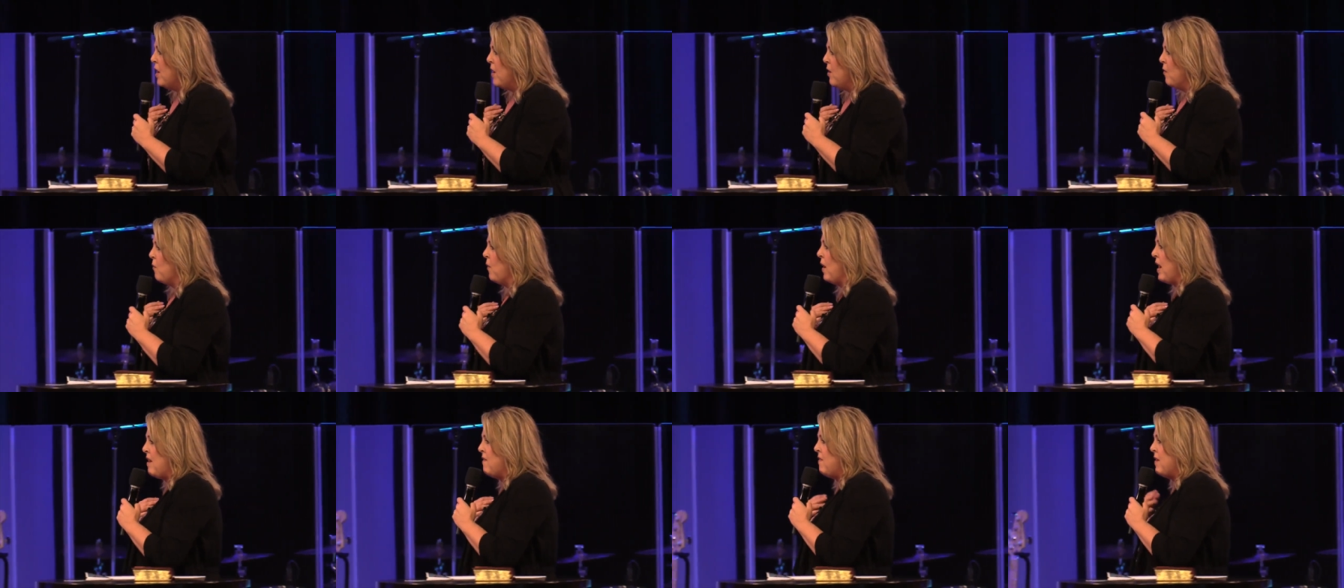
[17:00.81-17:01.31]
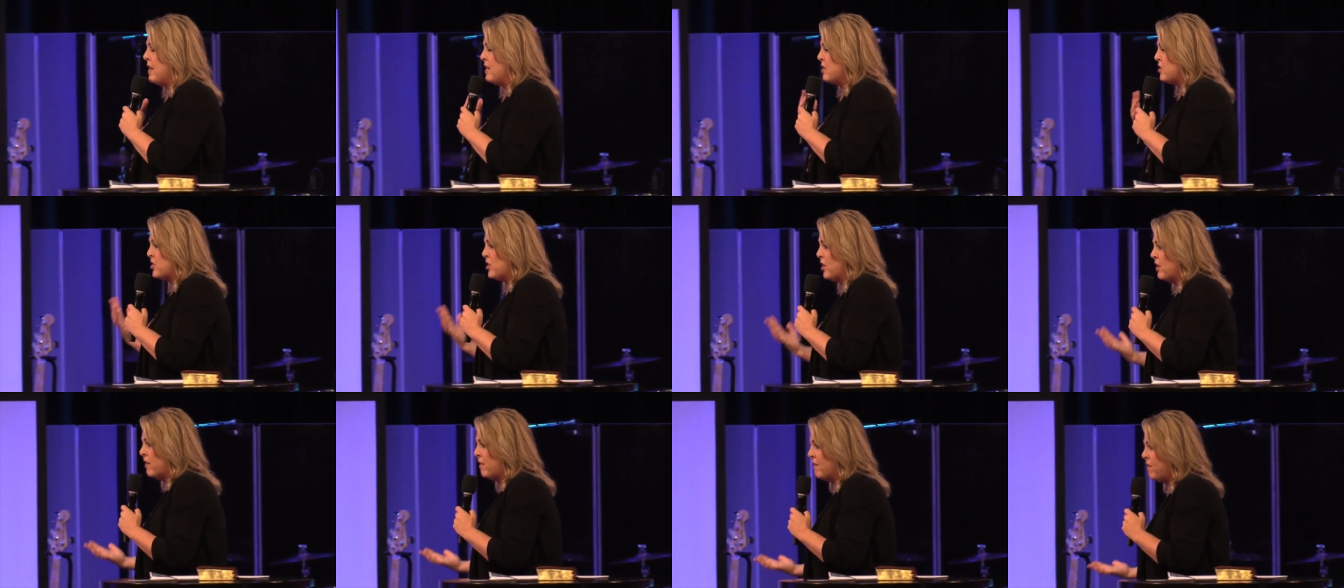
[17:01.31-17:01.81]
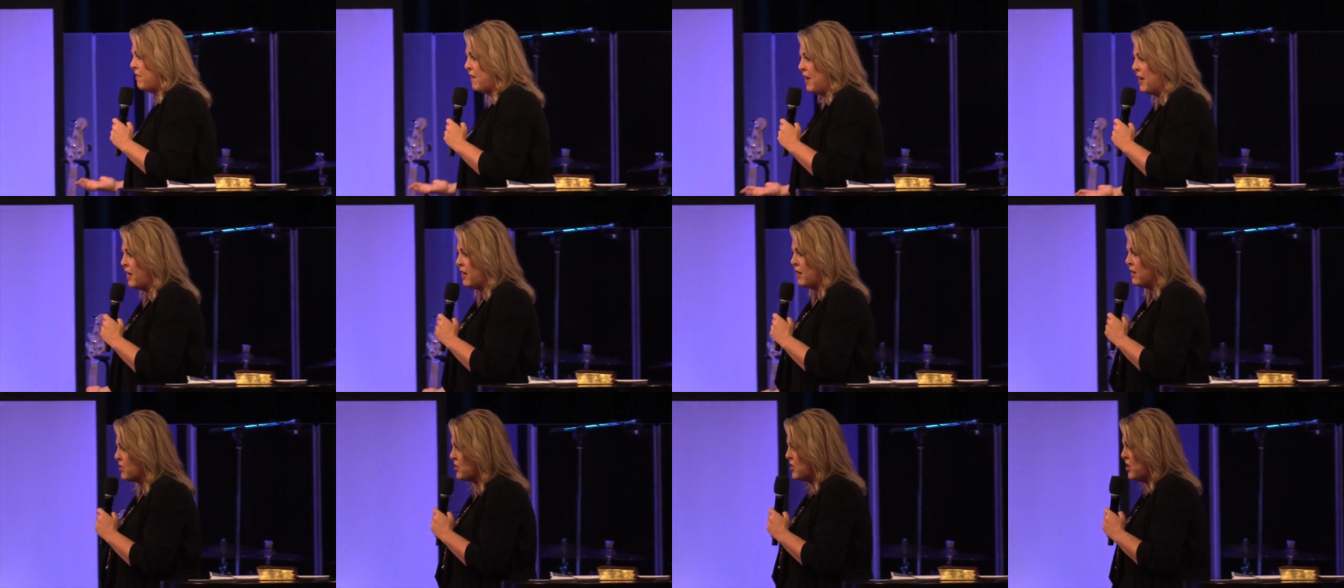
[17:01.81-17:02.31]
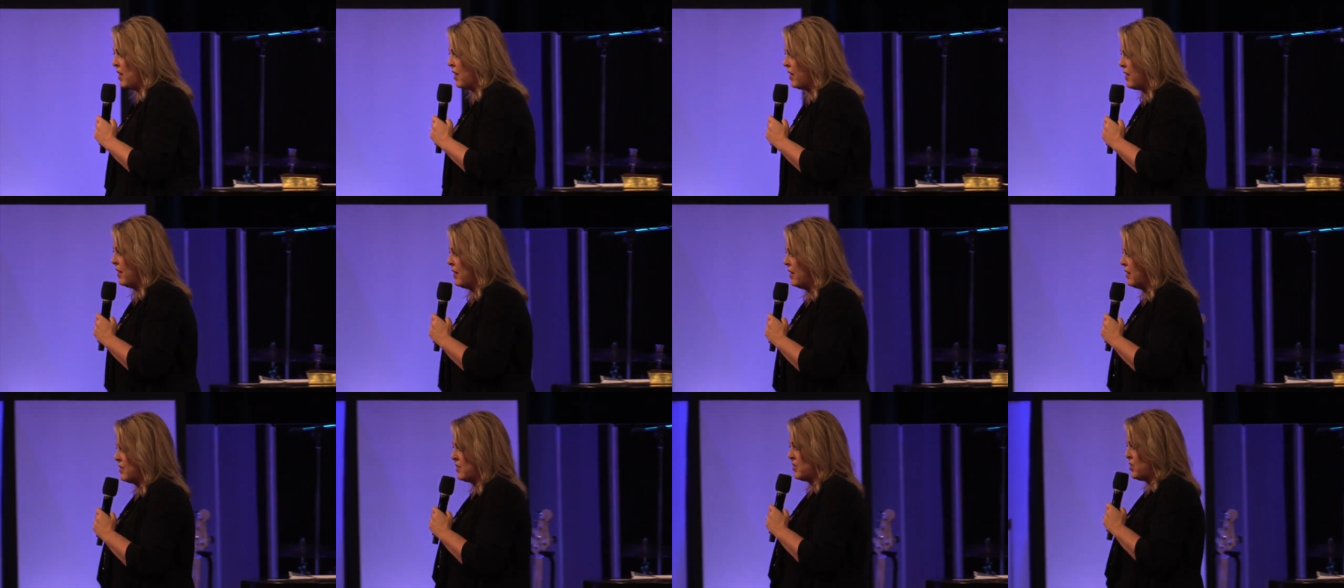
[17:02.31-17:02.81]
Waving a certain finger is not going
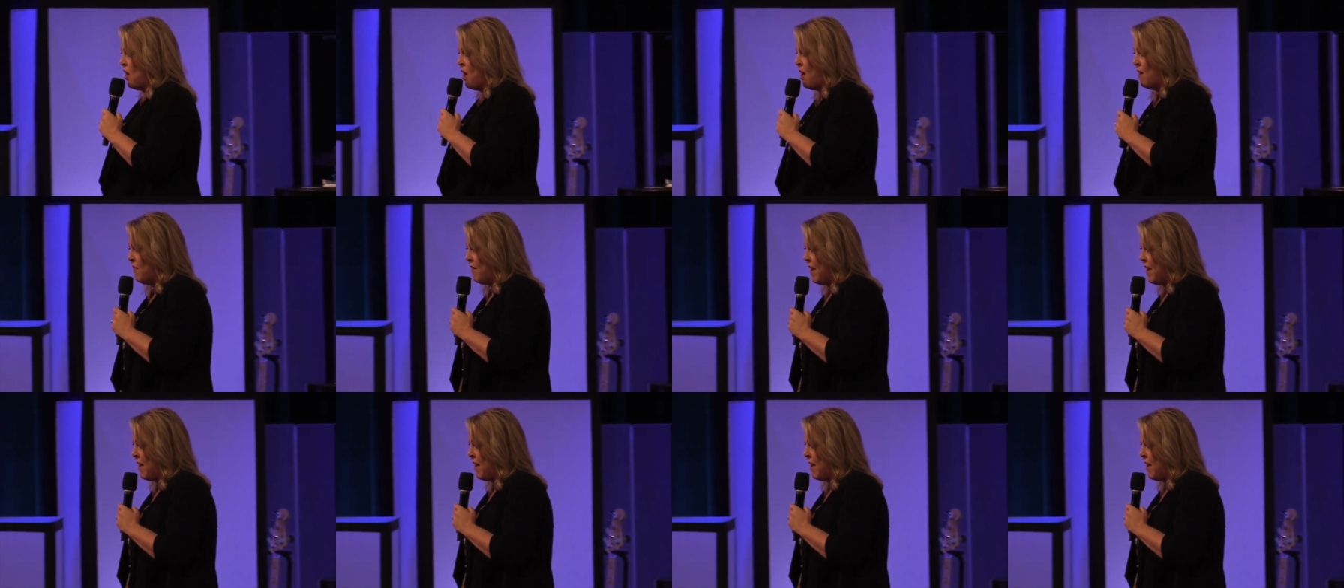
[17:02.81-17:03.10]
to solve